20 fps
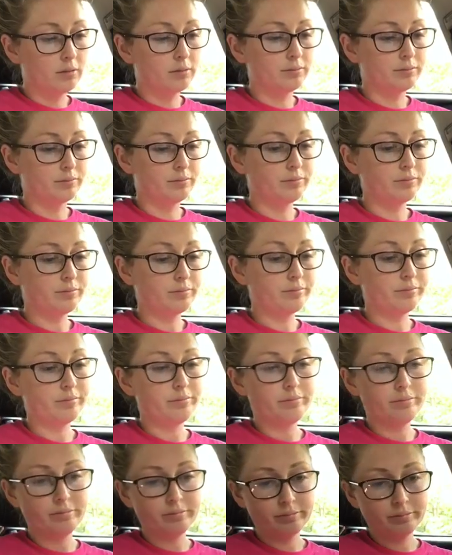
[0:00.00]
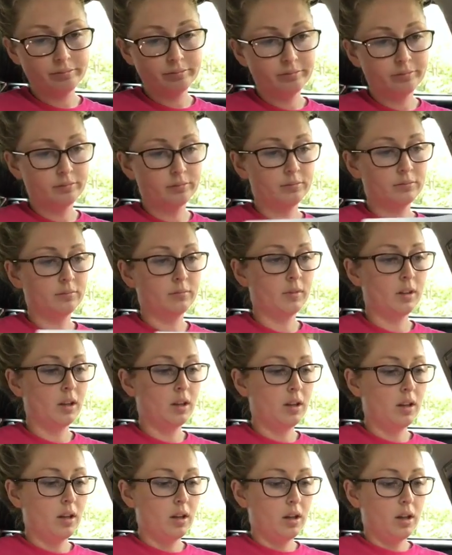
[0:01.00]

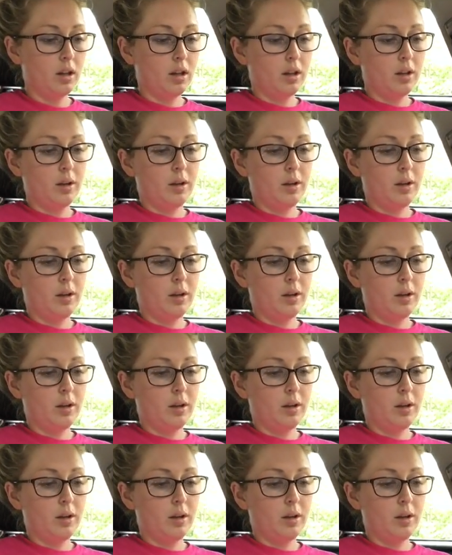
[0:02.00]
Nobody speaks.